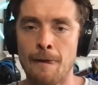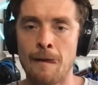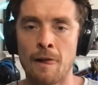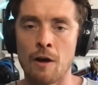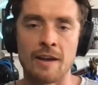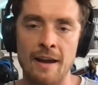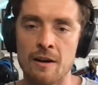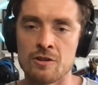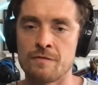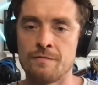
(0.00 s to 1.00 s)
okay, I
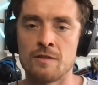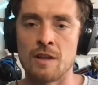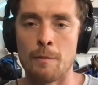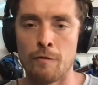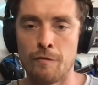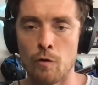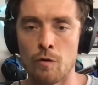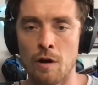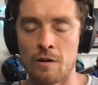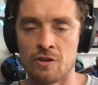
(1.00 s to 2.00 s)
just double
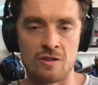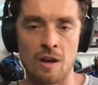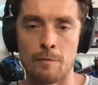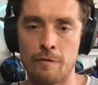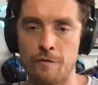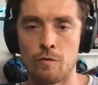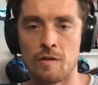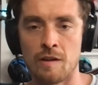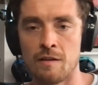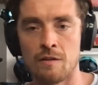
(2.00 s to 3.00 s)

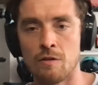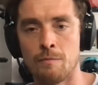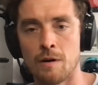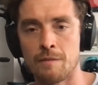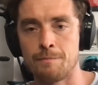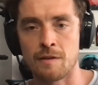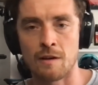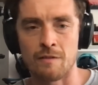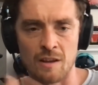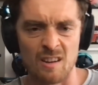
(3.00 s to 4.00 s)
faulted on my
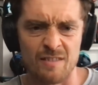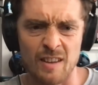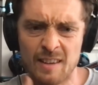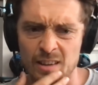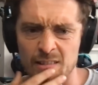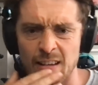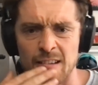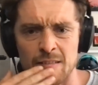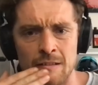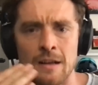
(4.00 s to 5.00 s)
serve. I don't know if that's how you say it.
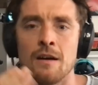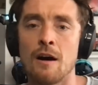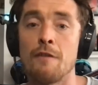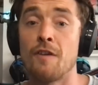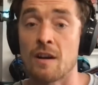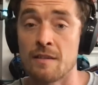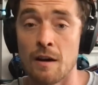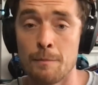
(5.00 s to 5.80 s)
I fucked up.